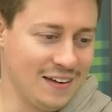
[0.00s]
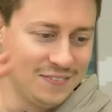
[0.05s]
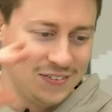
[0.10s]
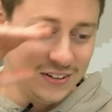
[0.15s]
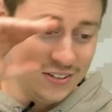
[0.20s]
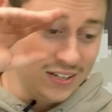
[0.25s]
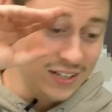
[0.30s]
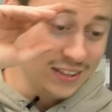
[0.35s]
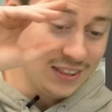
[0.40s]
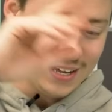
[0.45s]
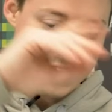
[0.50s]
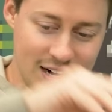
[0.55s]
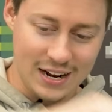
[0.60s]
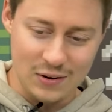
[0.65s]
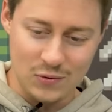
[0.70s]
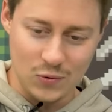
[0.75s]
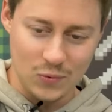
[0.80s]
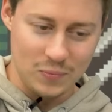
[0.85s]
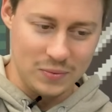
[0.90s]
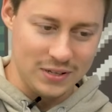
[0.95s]
if you did that,
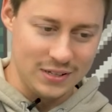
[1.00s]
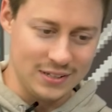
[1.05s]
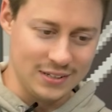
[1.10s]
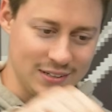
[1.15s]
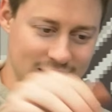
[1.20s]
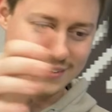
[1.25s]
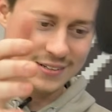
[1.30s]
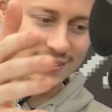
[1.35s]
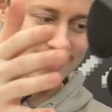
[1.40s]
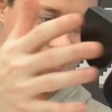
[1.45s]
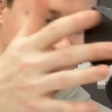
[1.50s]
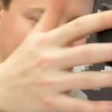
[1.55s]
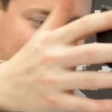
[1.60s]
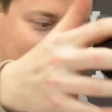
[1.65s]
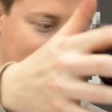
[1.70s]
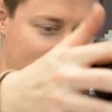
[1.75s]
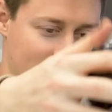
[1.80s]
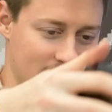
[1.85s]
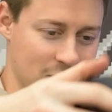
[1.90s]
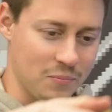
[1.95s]
I will be
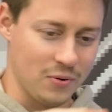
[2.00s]
very